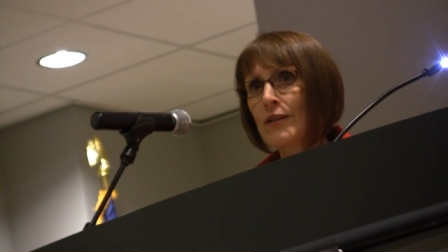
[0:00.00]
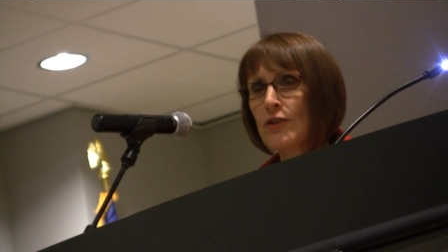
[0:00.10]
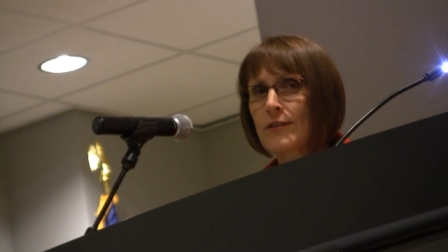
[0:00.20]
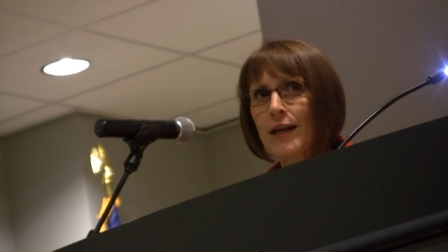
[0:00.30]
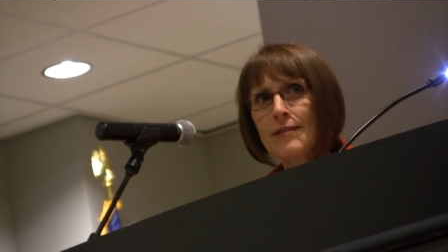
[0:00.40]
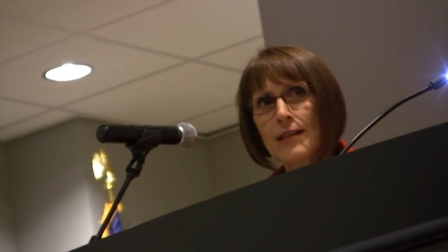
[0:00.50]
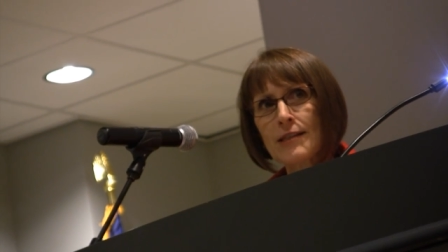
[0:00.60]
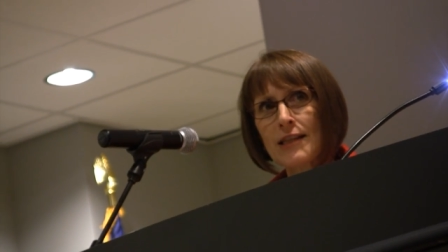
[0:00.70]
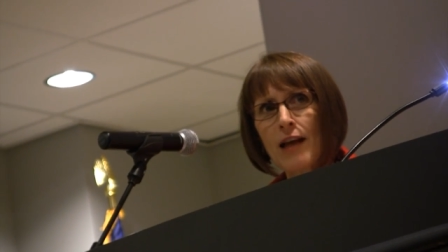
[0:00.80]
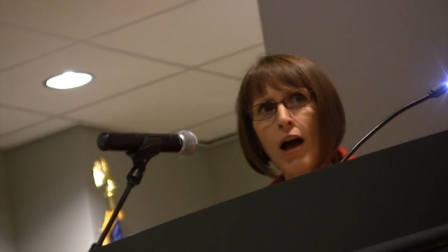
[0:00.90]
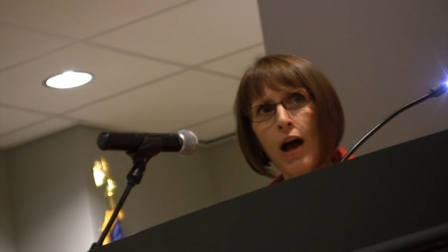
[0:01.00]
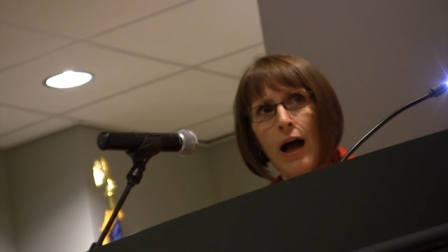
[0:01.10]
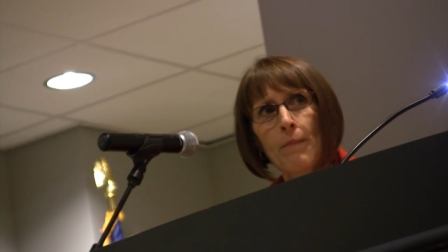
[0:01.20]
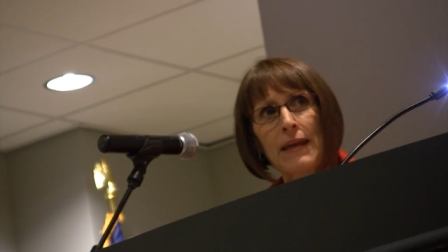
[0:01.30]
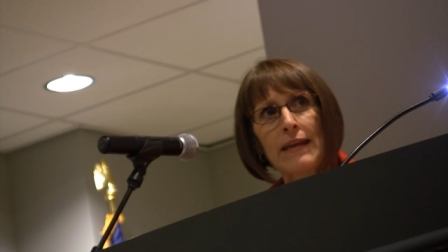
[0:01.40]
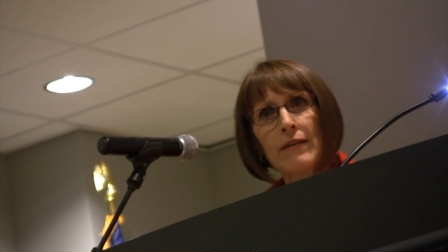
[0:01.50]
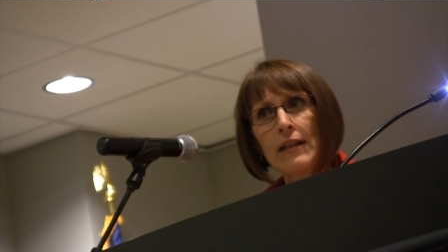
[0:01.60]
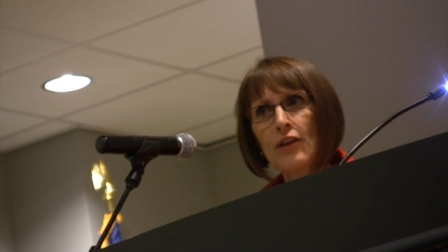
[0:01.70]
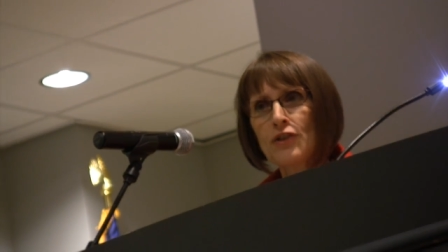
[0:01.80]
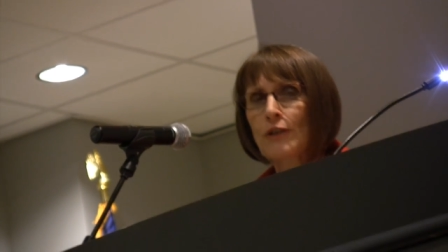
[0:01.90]
She does this as a hobby.
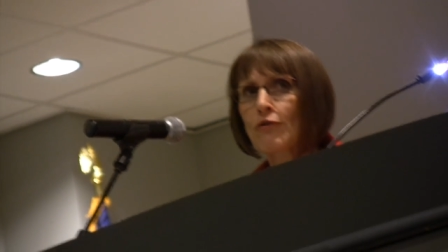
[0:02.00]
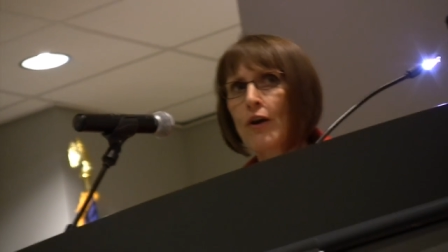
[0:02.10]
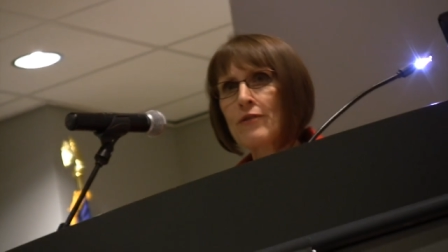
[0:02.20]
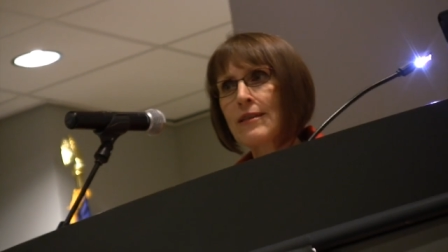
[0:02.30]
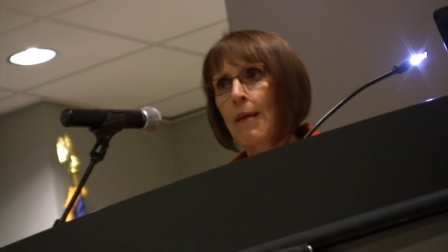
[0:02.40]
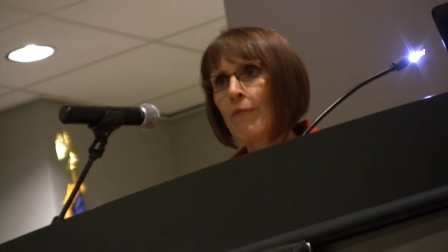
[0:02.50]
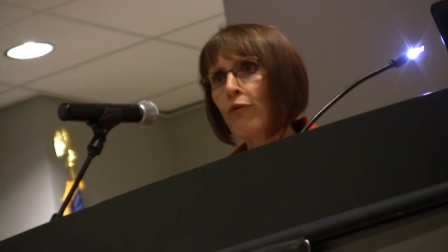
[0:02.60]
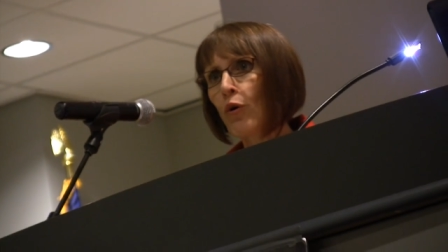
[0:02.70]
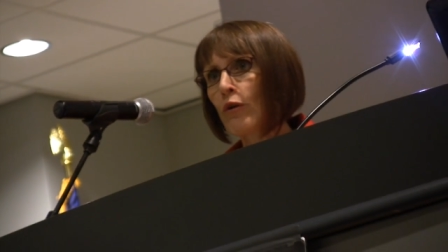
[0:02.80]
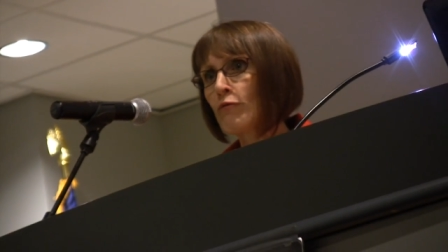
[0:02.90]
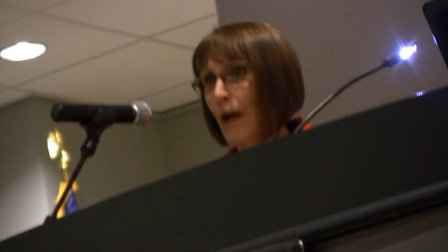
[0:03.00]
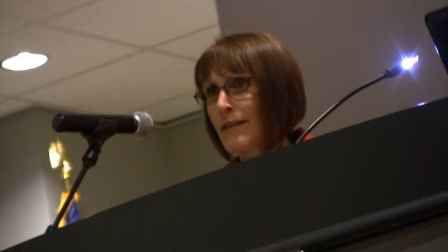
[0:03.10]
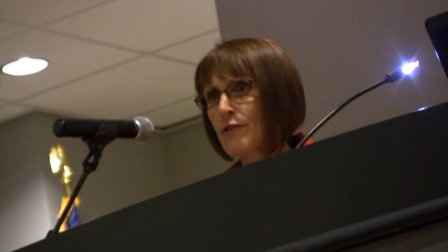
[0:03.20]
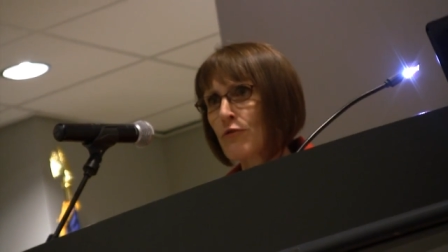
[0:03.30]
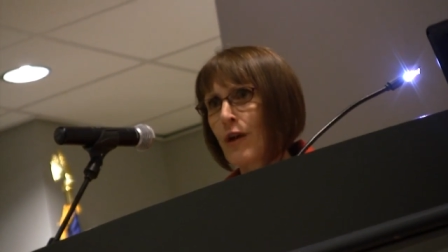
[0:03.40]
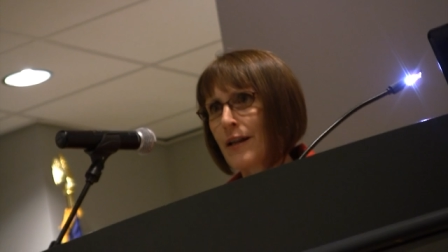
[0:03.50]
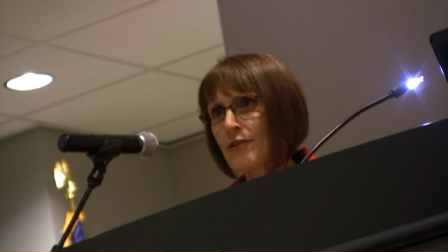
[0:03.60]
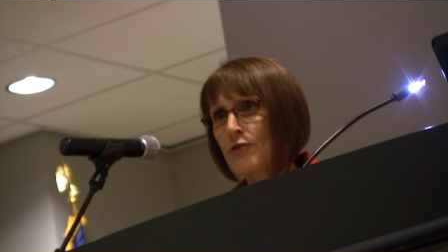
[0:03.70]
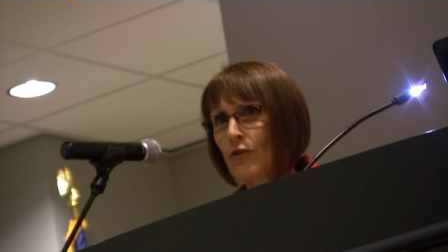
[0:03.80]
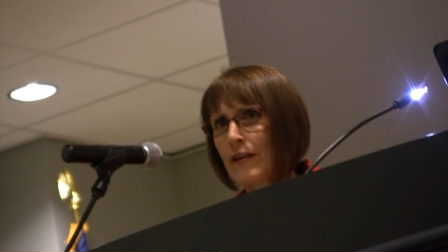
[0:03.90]
She grows them for
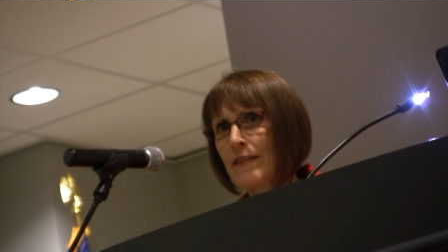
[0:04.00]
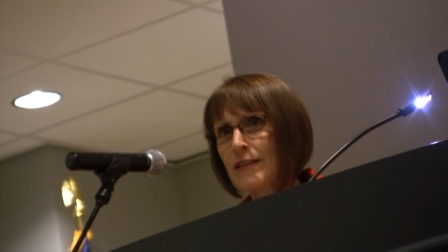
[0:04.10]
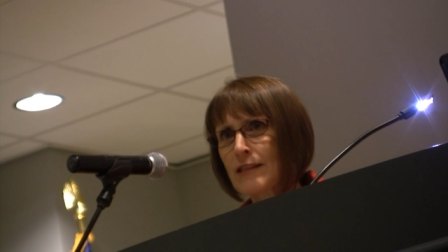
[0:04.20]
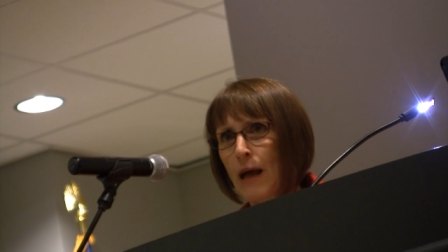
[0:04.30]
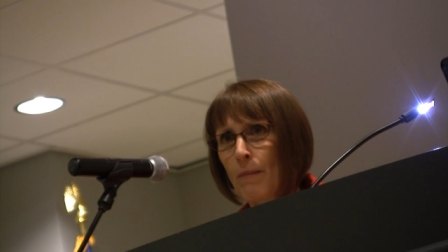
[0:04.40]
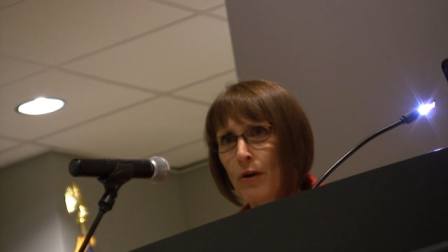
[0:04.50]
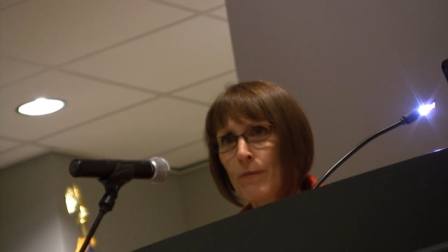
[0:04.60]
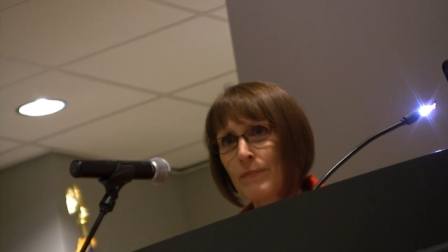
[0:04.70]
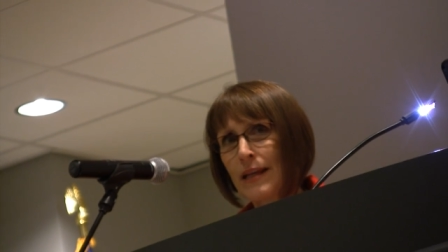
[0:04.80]
restaurants during the summer.